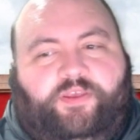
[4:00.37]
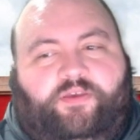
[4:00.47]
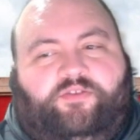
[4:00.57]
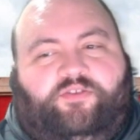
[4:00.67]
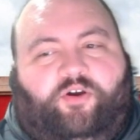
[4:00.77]

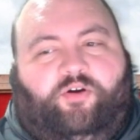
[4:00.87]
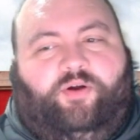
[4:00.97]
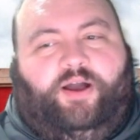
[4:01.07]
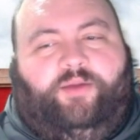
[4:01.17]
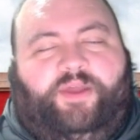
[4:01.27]

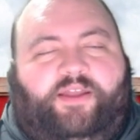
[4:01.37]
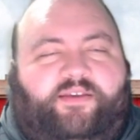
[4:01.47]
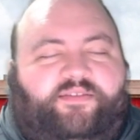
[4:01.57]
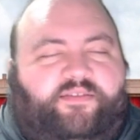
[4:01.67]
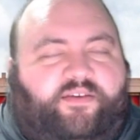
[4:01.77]
So I'm not
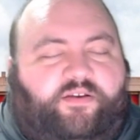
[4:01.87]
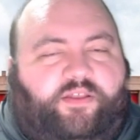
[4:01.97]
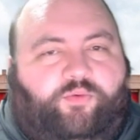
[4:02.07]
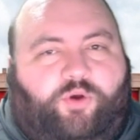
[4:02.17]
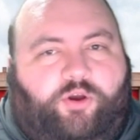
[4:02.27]

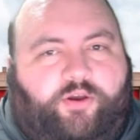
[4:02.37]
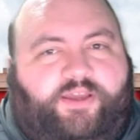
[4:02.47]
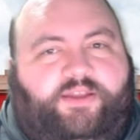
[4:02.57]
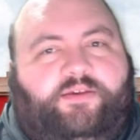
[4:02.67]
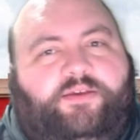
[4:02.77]
necessarily
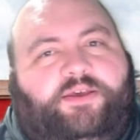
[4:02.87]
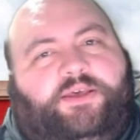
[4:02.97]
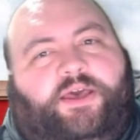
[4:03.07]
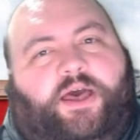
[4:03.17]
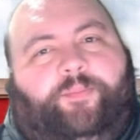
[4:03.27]
worried
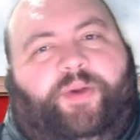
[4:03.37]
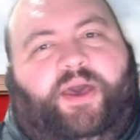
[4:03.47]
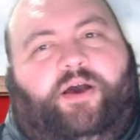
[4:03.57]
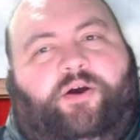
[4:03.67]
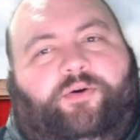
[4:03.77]

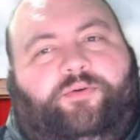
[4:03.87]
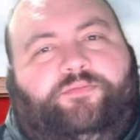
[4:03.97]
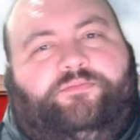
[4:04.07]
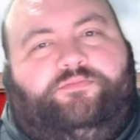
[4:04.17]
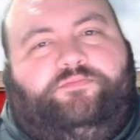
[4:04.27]
about
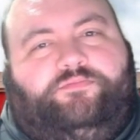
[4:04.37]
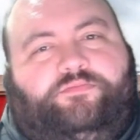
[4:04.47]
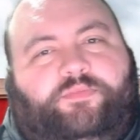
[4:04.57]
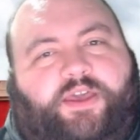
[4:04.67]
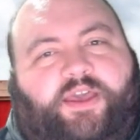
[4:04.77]

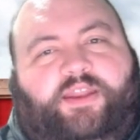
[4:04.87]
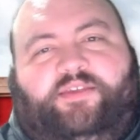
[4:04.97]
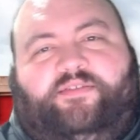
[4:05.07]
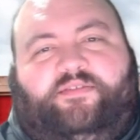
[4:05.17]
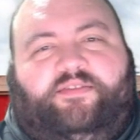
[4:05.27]
any
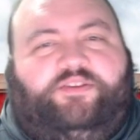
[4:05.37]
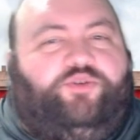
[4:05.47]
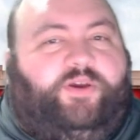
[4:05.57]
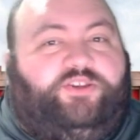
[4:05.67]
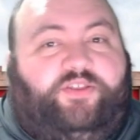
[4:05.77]

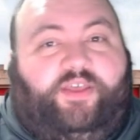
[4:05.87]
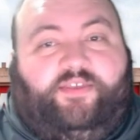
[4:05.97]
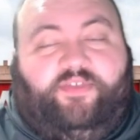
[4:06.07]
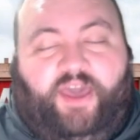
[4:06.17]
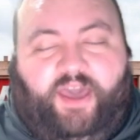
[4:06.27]
situation like
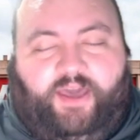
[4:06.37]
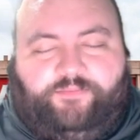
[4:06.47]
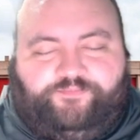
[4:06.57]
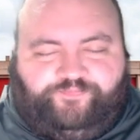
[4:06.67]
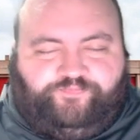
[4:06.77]
that,
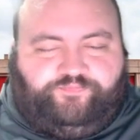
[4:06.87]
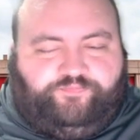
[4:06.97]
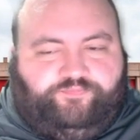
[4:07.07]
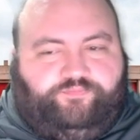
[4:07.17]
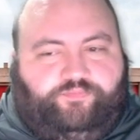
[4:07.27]

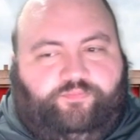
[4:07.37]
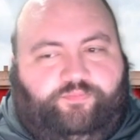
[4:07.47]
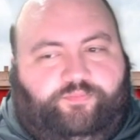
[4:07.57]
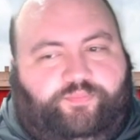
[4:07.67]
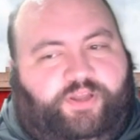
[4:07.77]

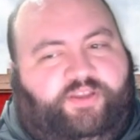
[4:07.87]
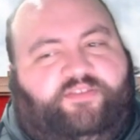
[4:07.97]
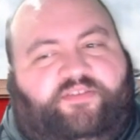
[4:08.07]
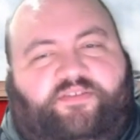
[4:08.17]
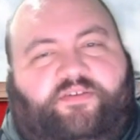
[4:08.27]
but
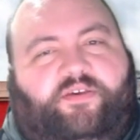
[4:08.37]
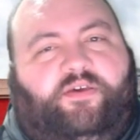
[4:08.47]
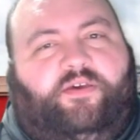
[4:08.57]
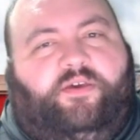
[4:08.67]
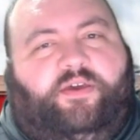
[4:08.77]
it's
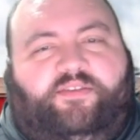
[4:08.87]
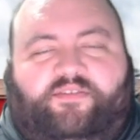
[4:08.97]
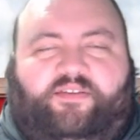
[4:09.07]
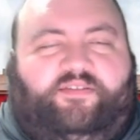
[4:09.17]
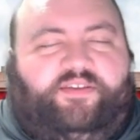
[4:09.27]

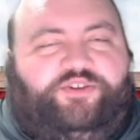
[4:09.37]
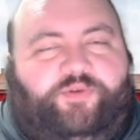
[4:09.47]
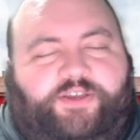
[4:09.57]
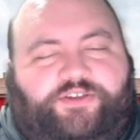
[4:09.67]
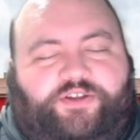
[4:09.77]
still a
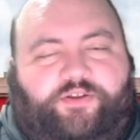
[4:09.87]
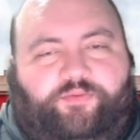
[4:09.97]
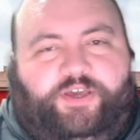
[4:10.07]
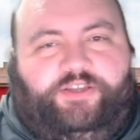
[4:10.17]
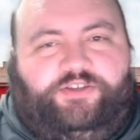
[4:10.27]
situation in
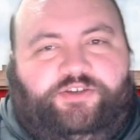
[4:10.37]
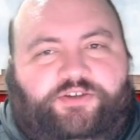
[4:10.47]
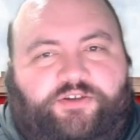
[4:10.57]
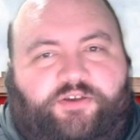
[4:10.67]
which